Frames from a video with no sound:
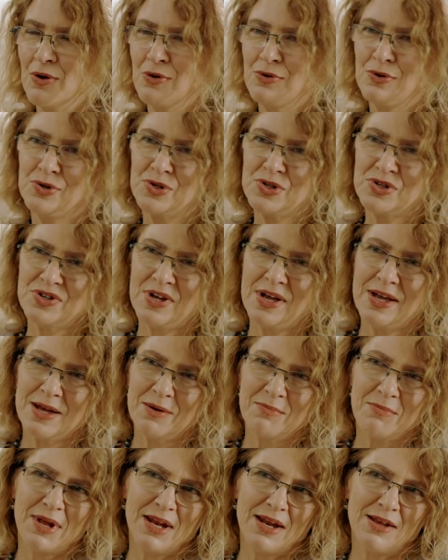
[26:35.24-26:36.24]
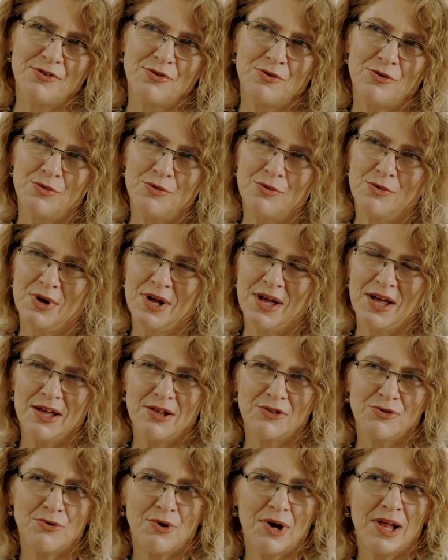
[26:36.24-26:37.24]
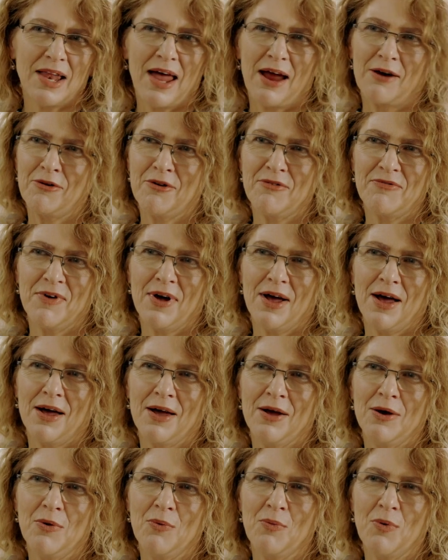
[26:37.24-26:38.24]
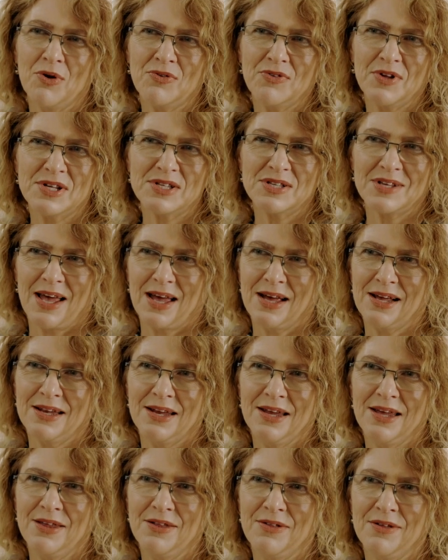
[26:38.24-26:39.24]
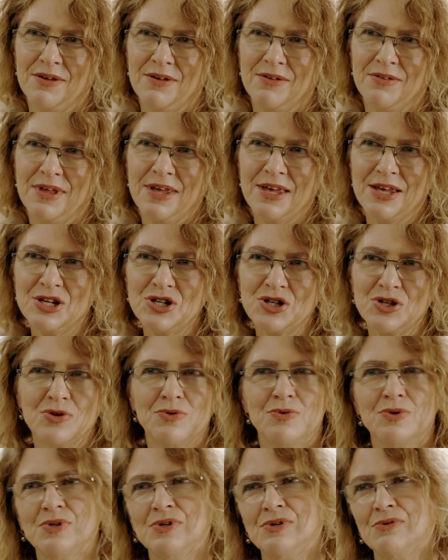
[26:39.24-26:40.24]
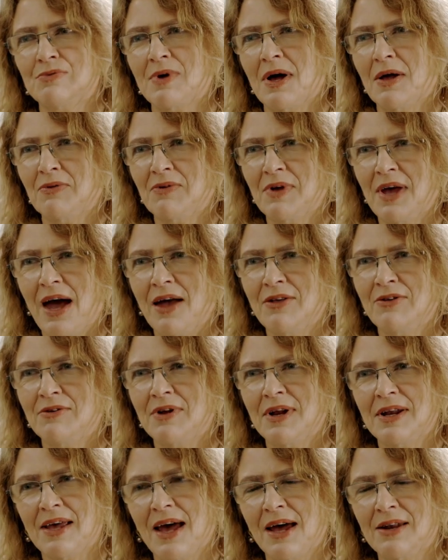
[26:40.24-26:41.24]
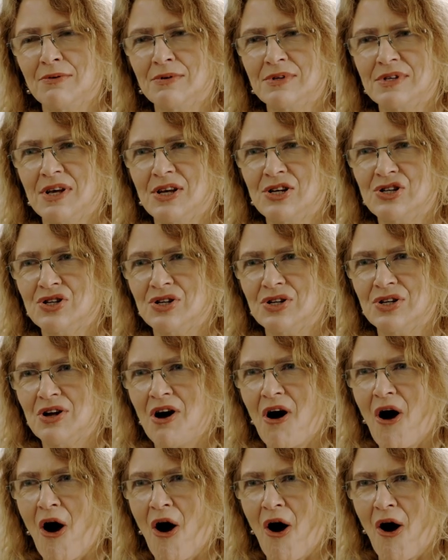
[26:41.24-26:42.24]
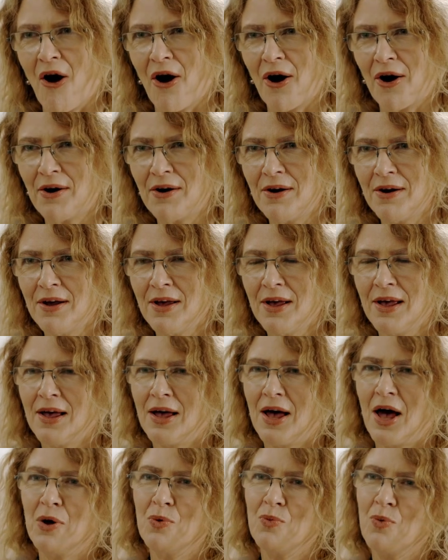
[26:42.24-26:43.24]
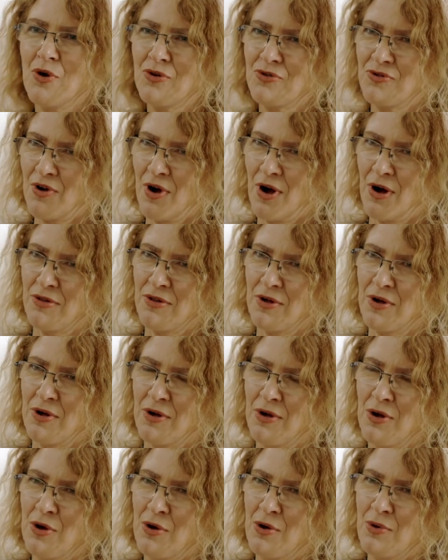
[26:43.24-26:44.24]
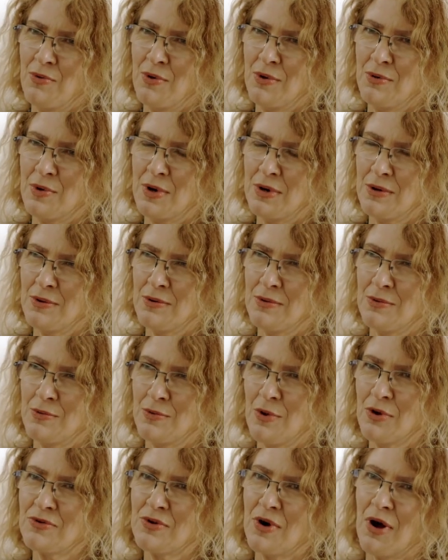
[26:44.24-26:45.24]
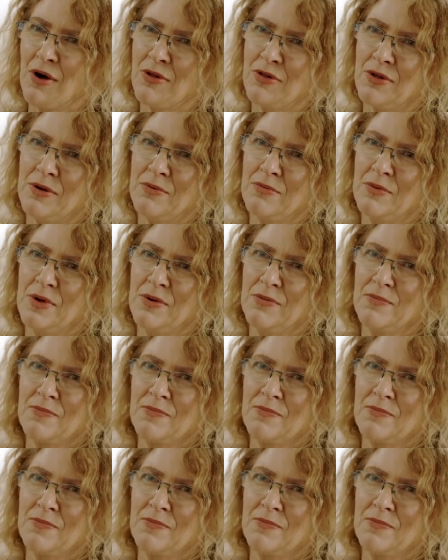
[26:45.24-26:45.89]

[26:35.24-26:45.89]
could you just take a minute to to clarify what exactly the issues around canon and canonization are, and what are the what, what, what are the